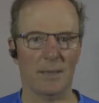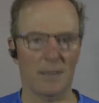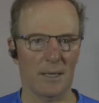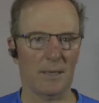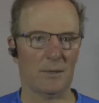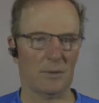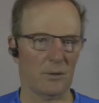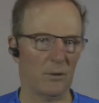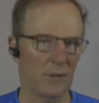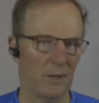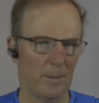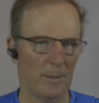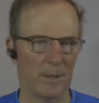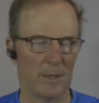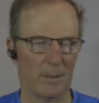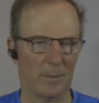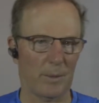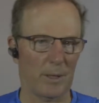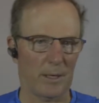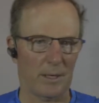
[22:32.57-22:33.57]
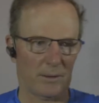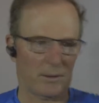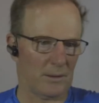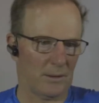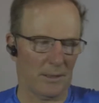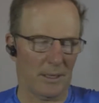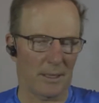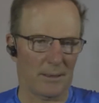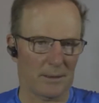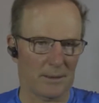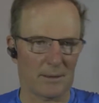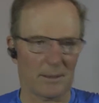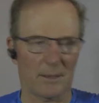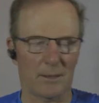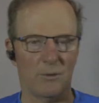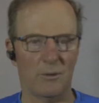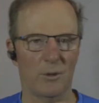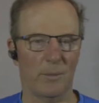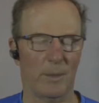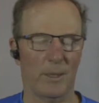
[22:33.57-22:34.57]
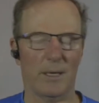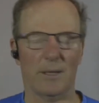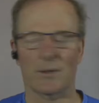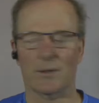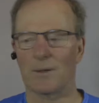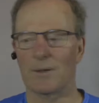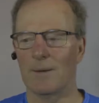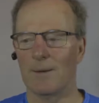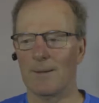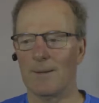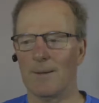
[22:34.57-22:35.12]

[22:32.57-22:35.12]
He got told that by the boss, because I knew the boss.